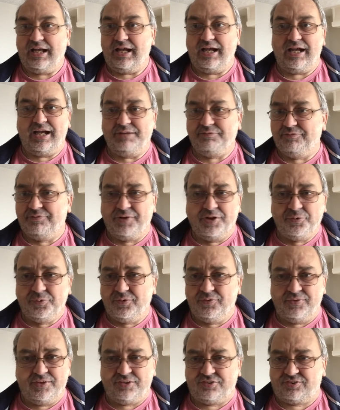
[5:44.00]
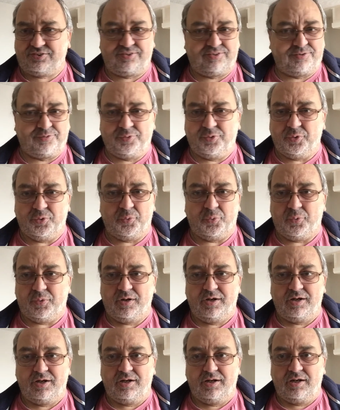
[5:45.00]
and vote this through,
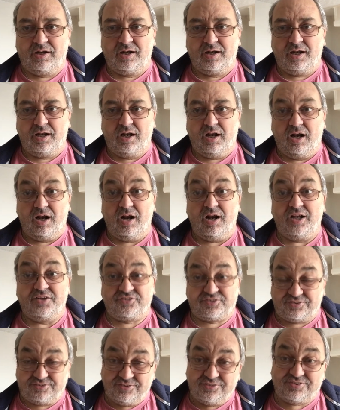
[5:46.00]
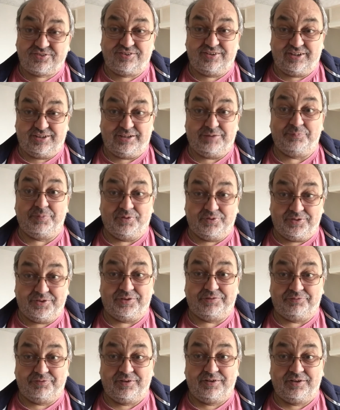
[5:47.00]
I sincerely
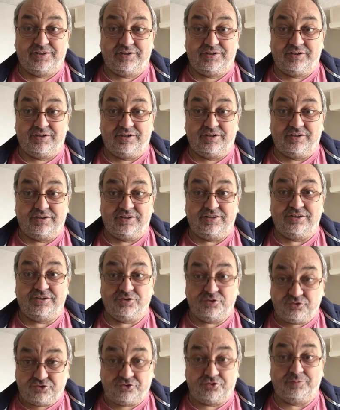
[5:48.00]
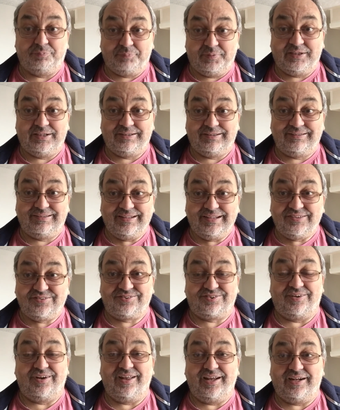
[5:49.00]
believe you should be
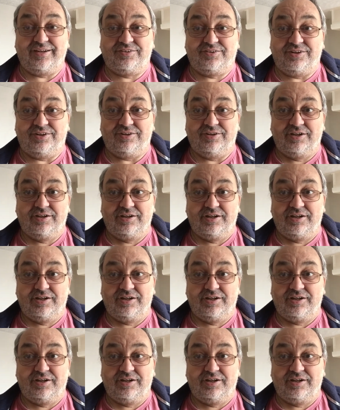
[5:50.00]
deselected.